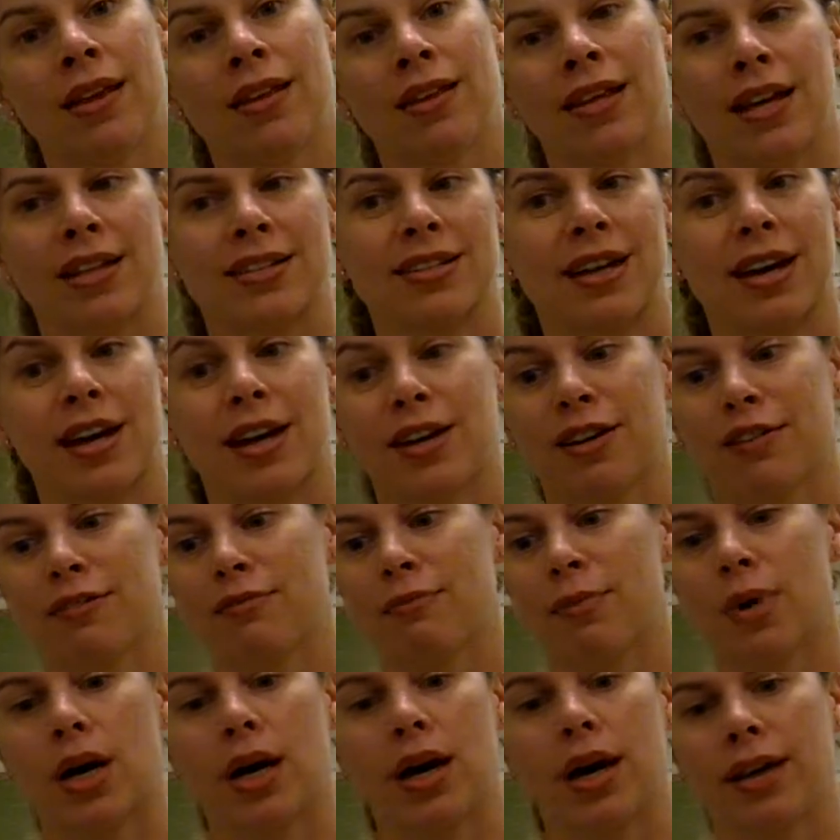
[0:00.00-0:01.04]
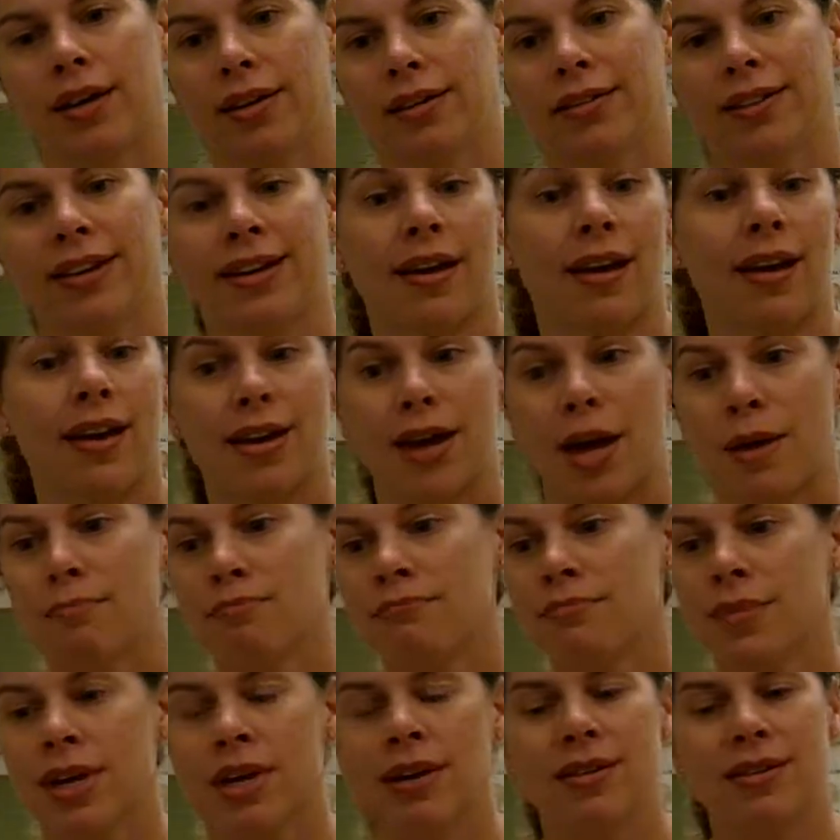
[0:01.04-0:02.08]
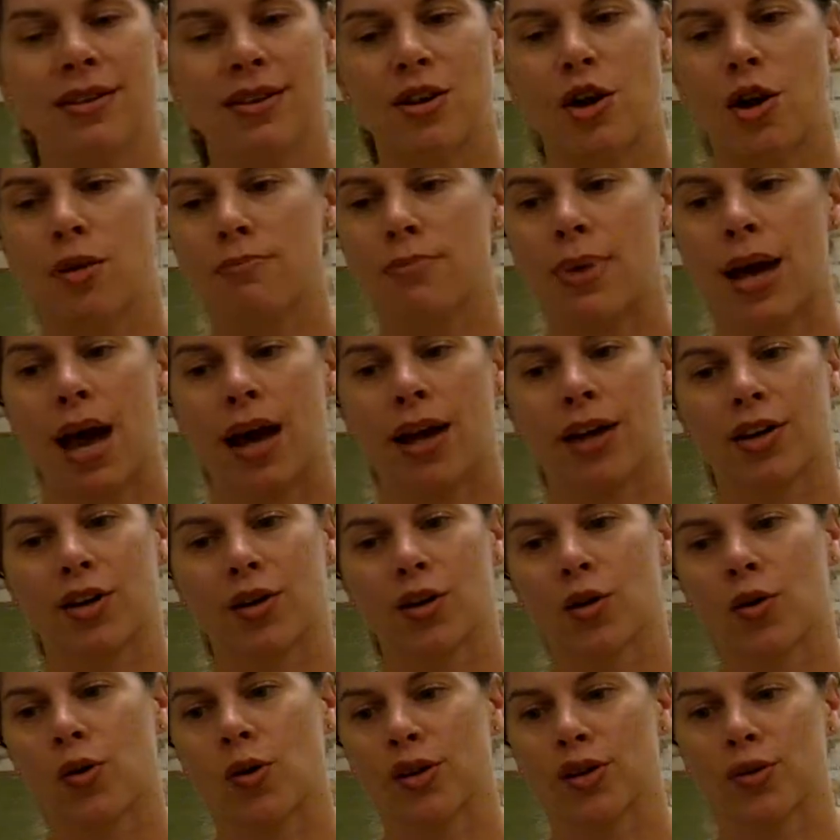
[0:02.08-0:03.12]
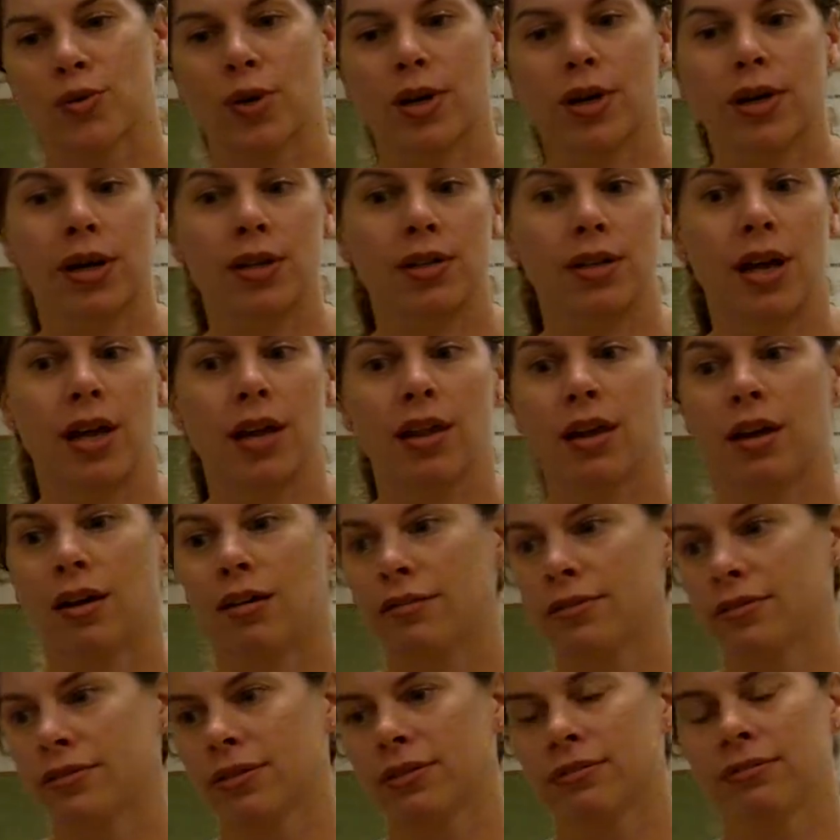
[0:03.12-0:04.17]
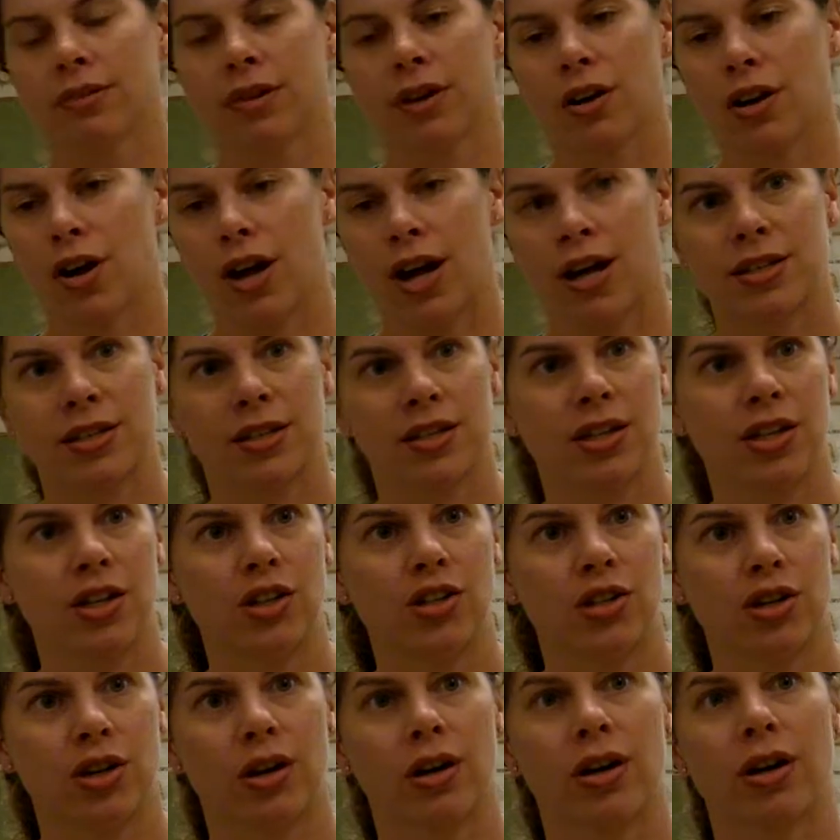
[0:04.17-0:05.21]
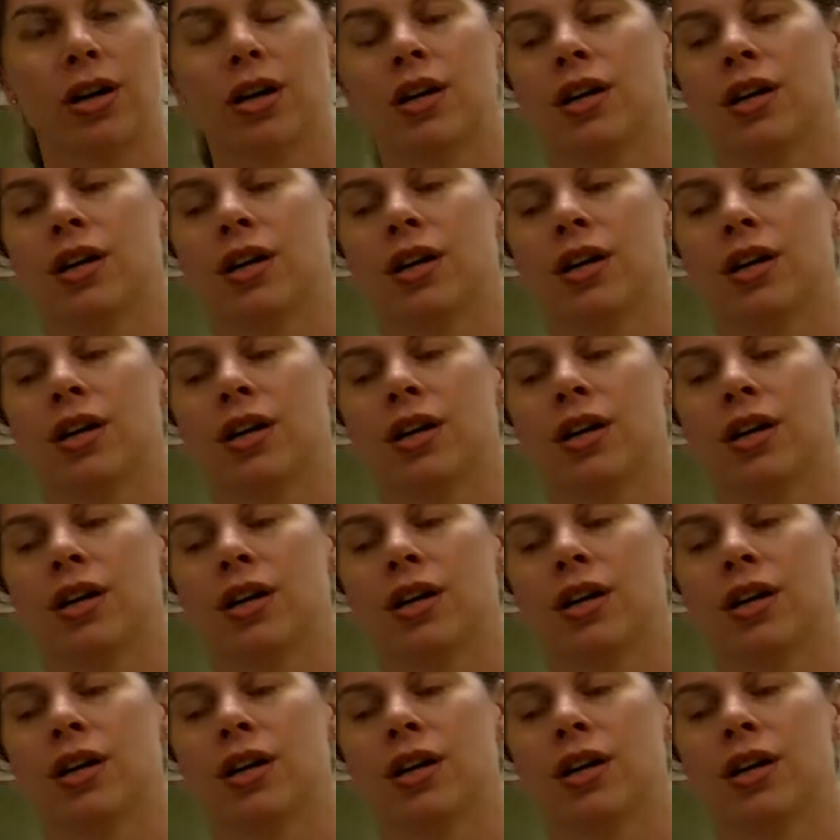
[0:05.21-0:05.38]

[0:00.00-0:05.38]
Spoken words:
That's kind of and I'm back in her coursework because I love her as a teacher.